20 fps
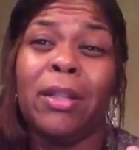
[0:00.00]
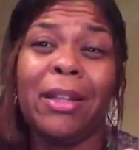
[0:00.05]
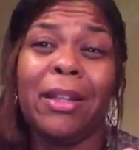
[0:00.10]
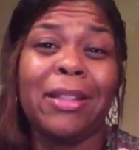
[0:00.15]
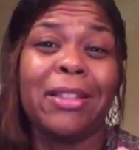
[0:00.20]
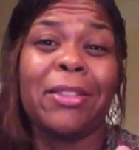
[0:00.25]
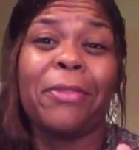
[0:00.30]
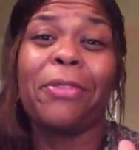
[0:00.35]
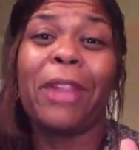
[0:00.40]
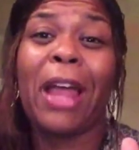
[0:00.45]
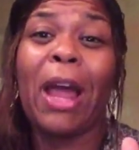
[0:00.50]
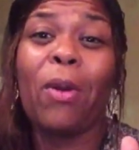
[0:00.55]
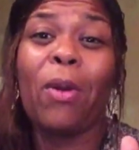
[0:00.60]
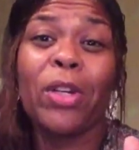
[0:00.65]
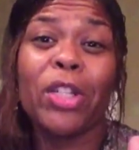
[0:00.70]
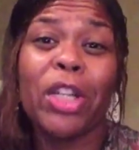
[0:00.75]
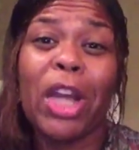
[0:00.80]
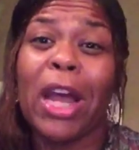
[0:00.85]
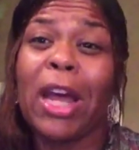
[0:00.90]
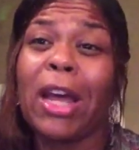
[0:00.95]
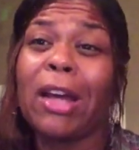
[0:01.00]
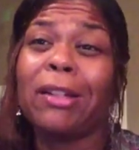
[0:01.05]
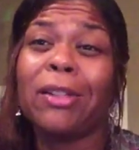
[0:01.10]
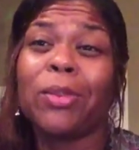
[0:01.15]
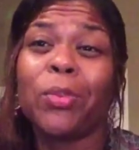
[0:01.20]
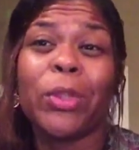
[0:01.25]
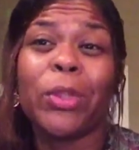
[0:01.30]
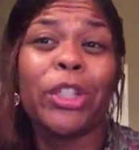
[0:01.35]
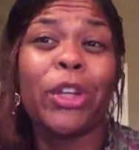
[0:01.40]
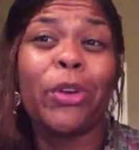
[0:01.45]
as a flower
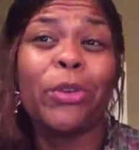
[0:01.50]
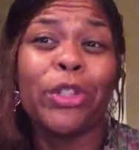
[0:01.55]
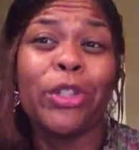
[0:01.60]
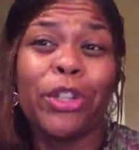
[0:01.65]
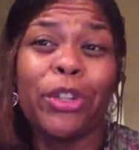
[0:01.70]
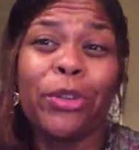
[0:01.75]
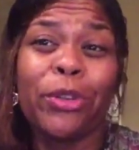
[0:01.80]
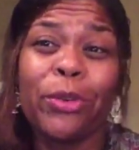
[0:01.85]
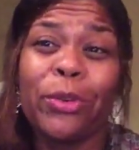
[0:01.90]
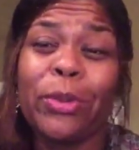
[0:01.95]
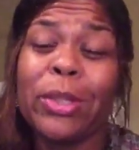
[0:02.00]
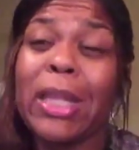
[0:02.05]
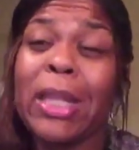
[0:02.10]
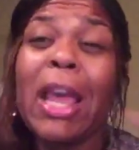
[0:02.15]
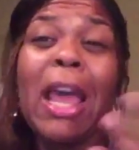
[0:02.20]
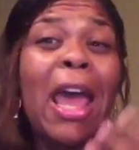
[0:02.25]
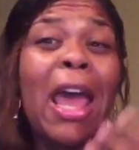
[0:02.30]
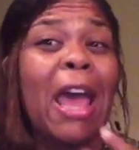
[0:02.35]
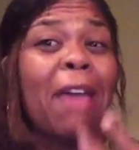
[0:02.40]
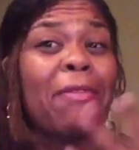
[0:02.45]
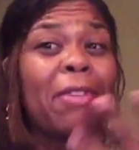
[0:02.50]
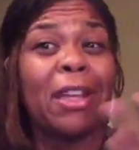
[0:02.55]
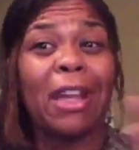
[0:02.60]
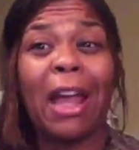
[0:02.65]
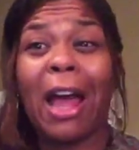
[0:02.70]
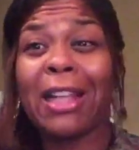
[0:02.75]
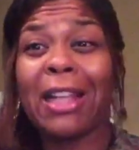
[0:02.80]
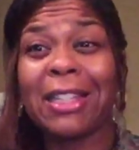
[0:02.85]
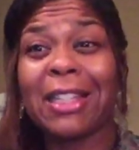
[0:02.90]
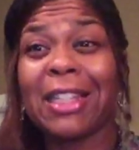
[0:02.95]
child with no shoes, having
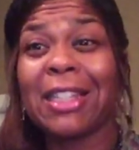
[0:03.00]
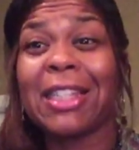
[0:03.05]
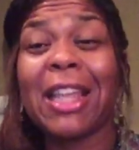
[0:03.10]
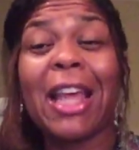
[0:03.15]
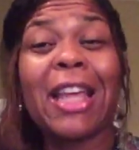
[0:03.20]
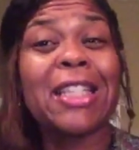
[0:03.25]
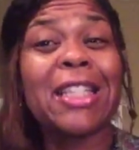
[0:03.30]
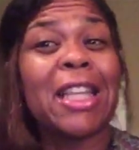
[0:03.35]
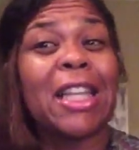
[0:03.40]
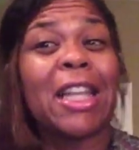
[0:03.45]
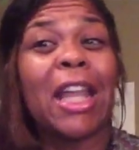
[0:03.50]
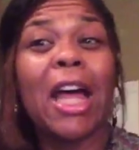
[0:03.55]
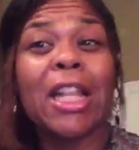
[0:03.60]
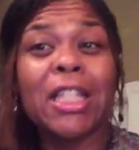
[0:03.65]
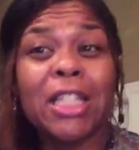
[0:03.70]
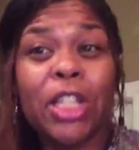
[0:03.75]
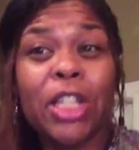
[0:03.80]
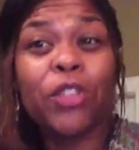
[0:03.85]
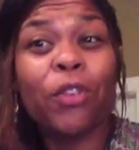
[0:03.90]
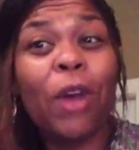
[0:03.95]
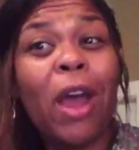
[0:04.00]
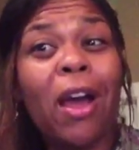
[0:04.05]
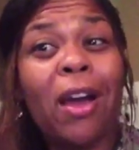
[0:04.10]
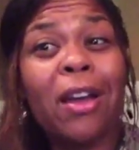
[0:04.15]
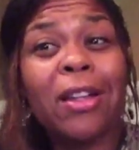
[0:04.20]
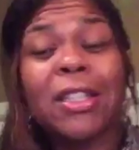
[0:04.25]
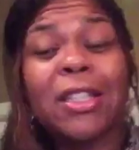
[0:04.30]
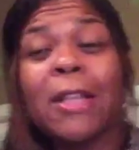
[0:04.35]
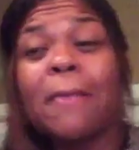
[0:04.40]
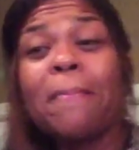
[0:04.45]
lots of sex and lots of
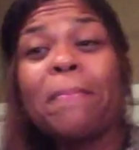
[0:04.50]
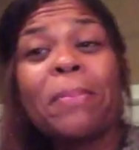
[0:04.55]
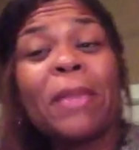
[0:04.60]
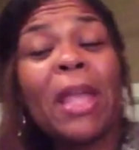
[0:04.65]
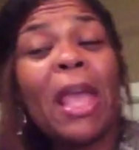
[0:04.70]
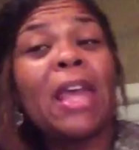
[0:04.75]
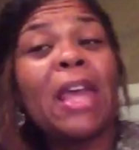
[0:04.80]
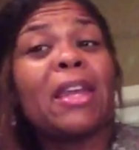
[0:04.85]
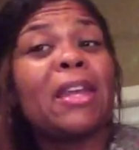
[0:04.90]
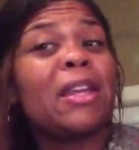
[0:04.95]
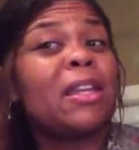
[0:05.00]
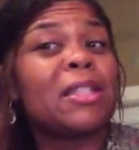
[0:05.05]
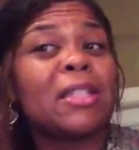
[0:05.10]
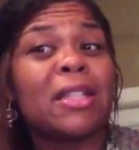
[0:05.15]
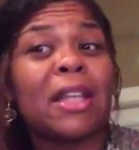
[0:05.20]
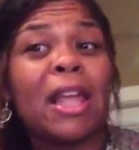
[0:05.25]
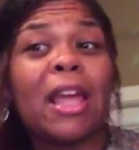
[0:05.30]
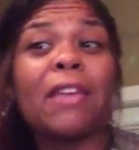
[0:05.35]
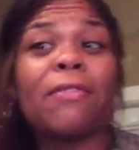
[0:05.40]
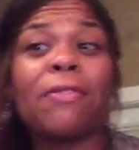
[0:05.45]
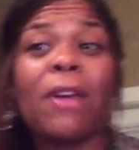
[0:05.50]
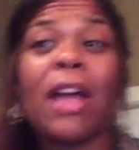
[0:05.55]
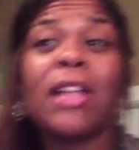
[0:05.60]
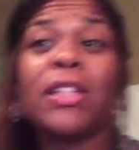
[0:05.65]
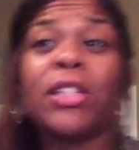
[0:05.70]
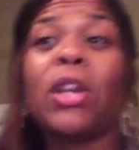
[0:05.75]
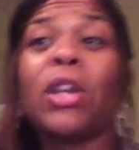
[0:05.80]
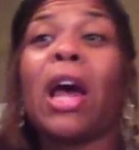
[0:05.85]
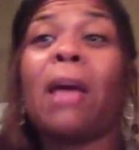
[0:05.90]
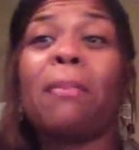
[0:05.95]
drugs. And in this life,
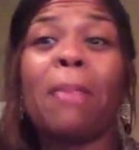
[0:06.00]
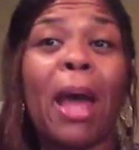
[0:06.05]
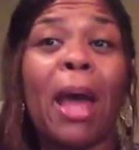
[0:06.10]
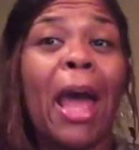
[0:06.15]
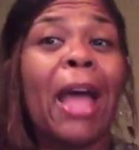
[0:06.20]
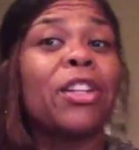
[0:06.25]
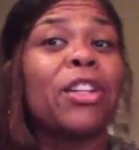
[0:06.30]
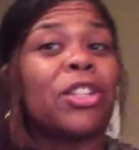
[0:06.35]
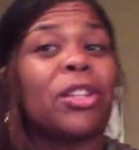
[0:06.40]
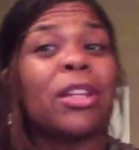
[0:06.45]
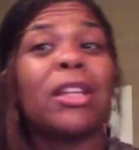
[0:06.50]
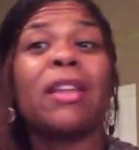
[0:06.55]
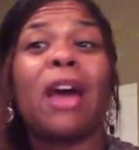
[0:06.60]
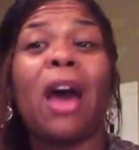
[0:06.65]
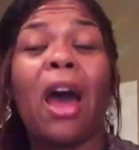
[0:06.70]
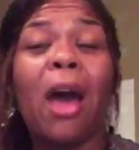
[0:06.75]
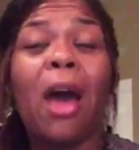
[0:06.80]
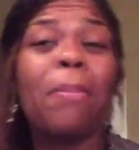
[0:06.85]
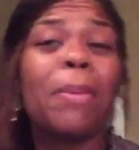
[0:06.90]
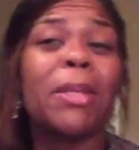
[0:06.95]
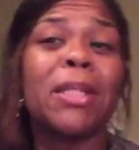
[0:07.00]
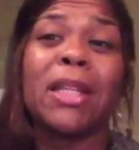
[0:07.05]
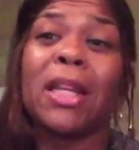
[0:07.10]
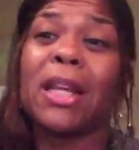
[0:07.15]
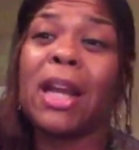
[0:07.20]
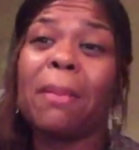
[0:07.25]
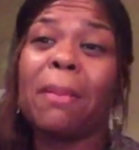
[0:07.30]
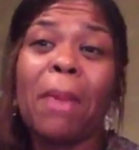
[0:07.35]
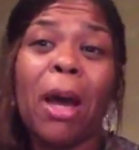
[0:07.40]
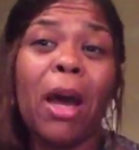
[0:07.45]
I'm actually the
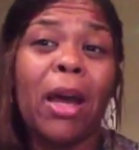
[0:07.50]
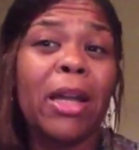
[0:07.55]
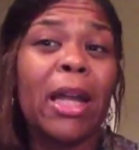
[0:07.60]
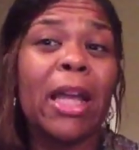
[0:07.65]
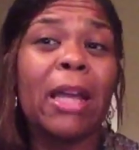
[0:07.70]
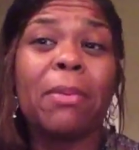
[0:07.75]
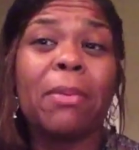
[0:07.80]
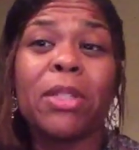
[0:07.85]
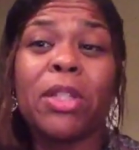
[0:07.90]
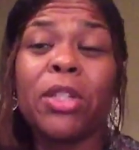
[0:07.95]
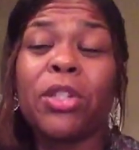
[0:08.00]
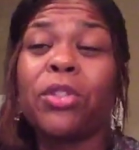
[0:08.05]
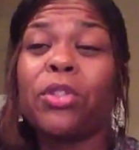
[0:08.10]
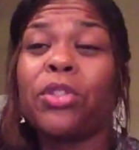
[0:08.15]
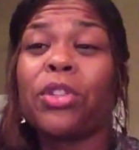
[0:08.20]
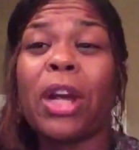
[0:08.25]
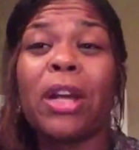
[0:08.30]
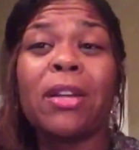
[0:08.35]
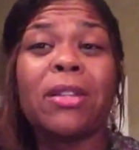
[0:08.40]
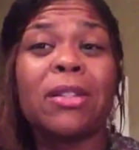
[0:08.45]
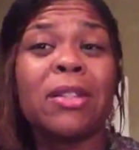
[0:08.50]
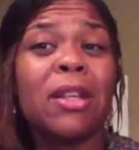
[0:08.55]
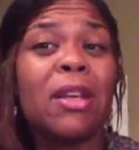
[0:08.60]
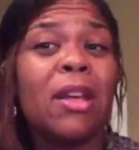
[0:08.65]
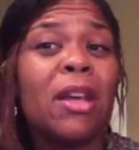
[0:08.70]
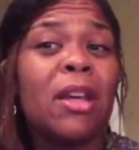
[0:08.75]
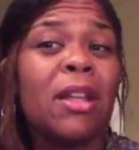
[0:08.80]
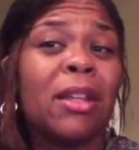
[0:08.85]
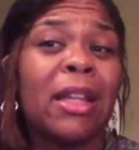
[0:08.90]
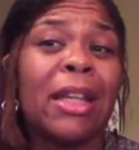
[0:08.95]
opposite. I'm unable to do drugs